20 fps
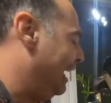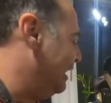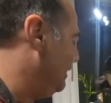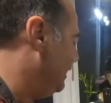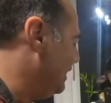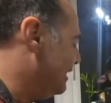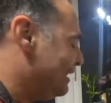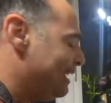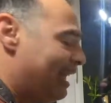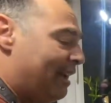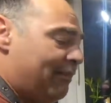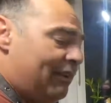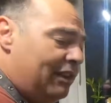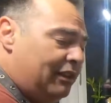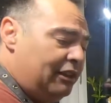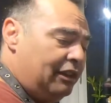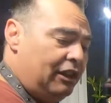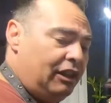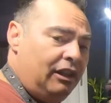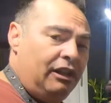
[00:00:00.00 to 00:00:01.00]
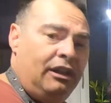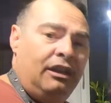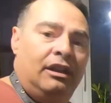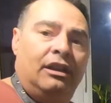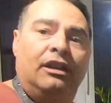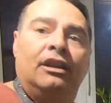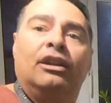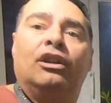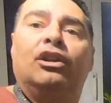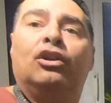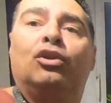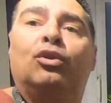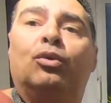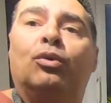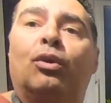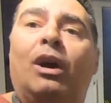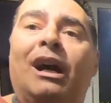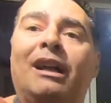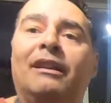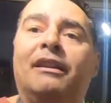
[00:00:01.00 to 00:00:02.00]
170 to
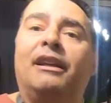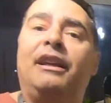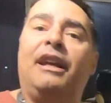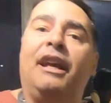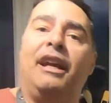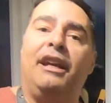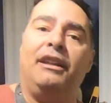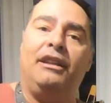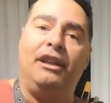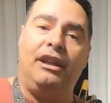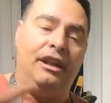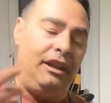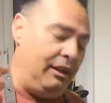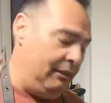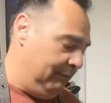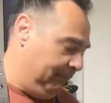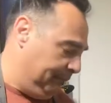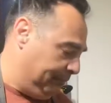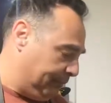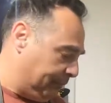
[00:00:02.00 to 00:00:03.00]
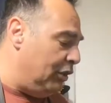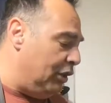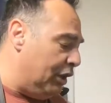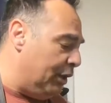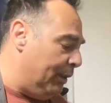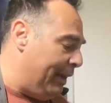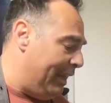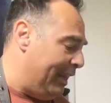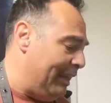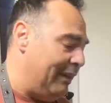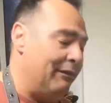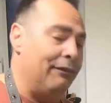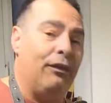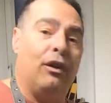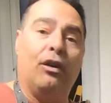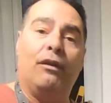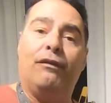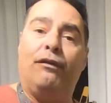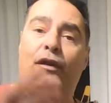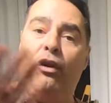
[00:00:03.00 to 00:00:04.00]
180 degrees
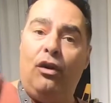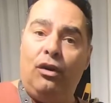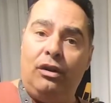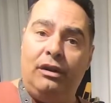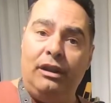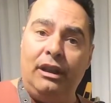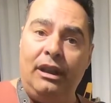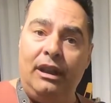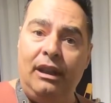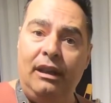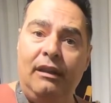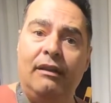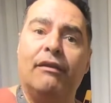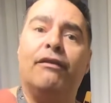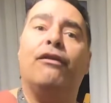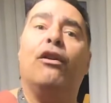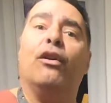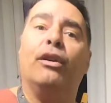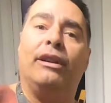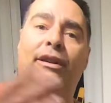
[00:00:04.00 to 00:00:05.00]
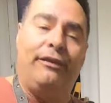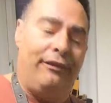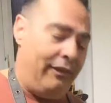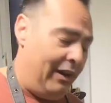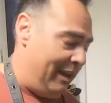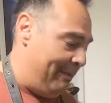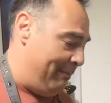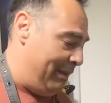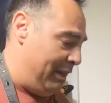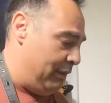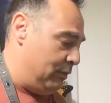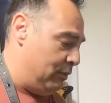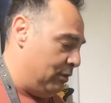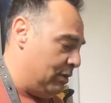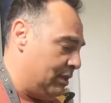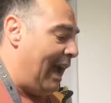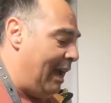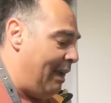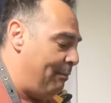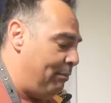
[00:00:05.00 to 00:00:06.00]
for 40-45 minutes.
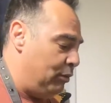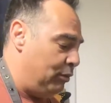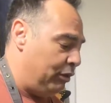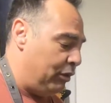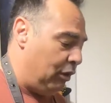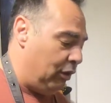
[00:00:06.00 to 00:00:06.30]
I put